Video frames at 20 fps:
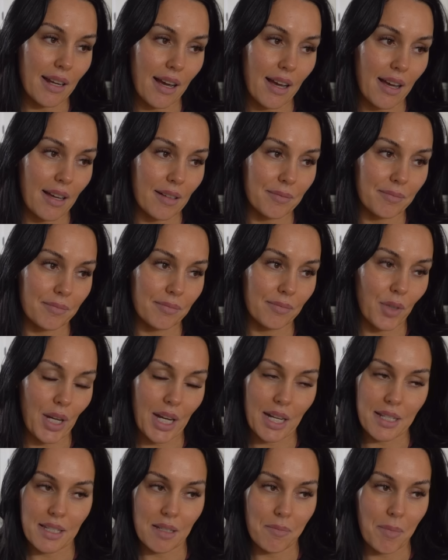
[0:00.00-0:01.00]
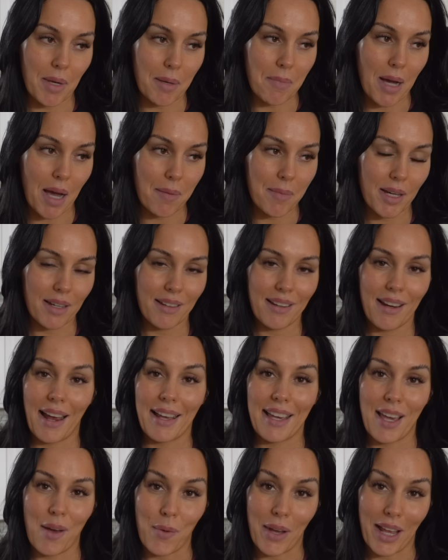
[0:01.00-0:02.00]
Um, Rhiannon's gonna be a mama. I
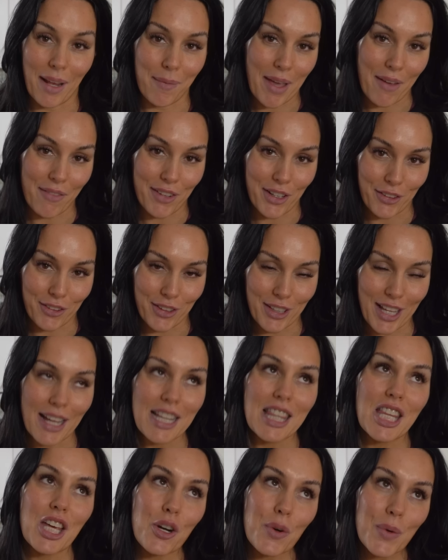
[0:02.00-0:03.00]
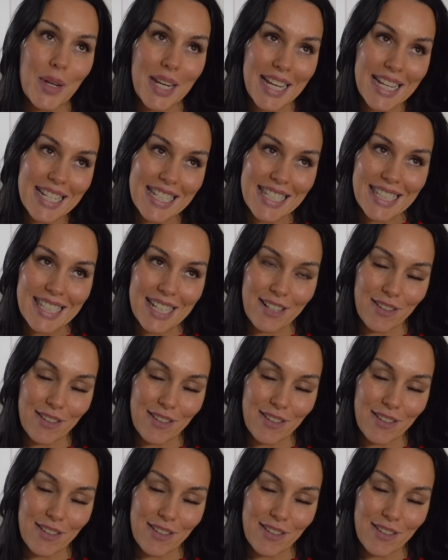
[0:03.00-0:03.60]
can't wait. I'm having a fun little niece.